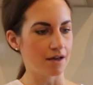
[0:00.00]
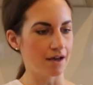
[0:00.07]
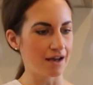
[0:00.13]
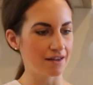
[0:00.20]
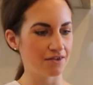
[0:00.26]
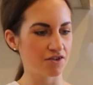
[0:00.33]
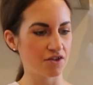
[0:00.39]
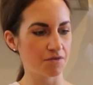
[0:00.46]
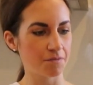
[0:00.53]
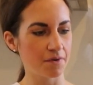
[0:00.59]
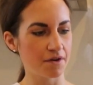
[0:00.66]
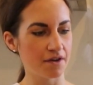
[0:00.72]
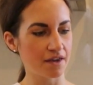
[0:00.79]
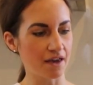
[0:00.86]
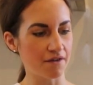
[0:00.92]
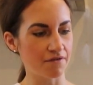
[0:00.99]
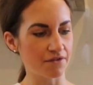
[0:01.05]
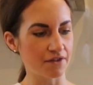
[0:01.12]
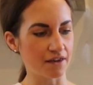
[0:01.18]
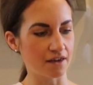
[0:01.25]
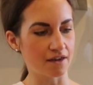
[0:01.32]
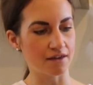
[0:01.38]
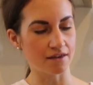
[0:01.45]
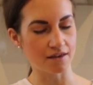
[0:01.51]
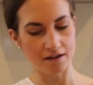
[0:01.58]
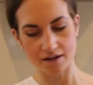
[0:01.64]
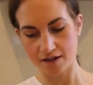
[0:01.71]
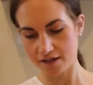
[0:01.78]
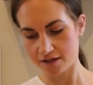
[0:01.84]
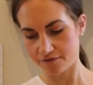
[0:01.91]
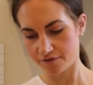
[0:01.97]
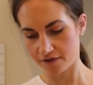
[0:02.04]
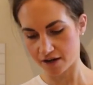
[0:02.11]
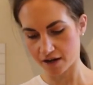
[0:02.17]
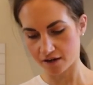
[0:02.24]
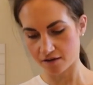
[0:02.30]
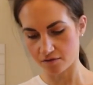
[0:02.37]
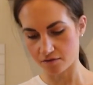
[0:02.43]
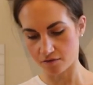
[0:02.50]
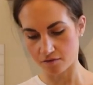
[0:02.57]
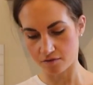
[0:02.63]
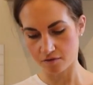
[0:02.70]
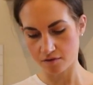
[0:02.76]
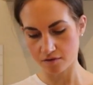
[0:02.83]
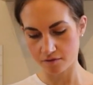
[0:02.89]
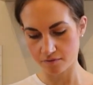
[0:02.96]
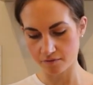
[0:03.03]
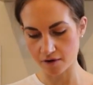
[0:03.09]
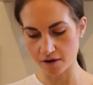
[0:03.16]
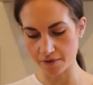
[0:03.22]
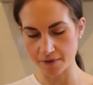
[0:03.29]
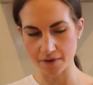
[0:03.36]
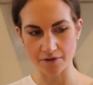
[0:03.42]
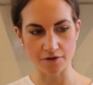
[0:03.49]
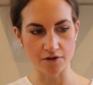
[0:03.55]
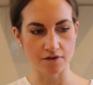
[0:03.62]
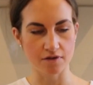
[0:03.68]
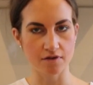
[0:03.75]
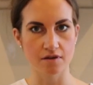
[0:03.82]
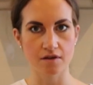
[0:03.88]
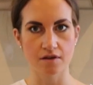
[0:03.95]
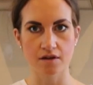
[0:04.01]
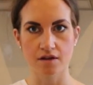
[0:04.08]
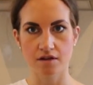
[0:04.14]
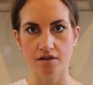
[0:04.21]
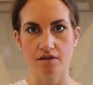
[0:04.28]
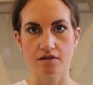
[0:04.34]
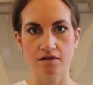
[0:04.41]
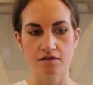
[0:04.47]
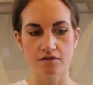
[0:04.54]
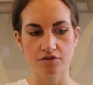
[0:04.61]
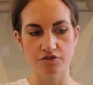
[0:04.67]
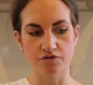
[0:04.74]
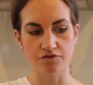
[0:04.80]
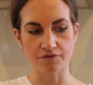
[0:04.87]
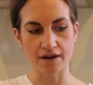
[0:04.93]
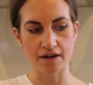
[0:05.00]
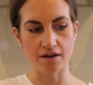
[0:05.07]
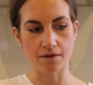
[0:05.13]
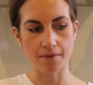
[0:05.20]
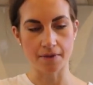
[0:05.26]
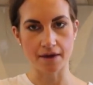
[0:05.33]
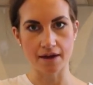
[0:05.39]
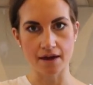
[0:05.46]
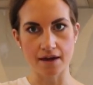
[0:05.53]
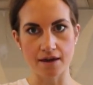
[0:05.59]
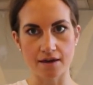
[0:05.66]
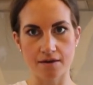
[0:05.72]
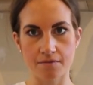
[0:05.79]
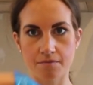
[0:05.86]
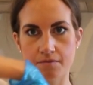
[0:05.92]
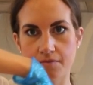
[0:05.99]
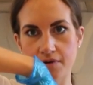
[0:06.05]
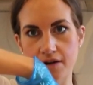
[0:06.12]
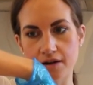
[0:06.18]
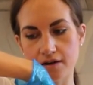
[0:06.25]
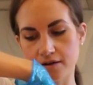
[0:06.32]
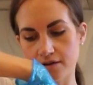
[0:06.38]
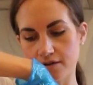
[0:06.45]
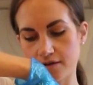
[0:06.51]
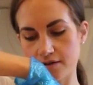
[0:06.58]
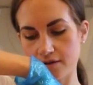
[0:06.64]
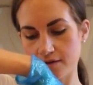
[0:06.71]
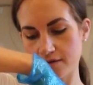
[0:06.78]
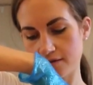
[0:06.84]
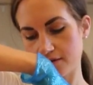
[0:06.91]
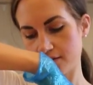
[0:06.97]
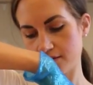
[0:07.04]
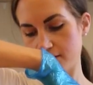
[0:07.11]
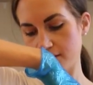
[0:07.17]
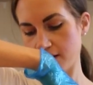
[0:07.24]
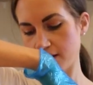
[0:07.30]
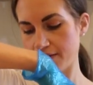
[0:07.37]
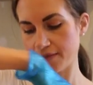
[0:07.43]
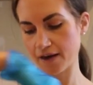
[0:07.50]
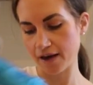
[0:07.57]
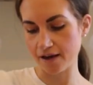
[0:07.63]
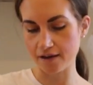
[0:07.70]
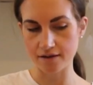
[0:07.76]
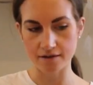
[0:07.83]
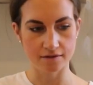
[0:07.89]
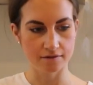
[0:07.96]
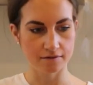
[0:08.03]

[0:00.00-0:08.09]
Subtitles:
And just putting everything at a slightly different angle rather than just straight on the cake. Put it like that.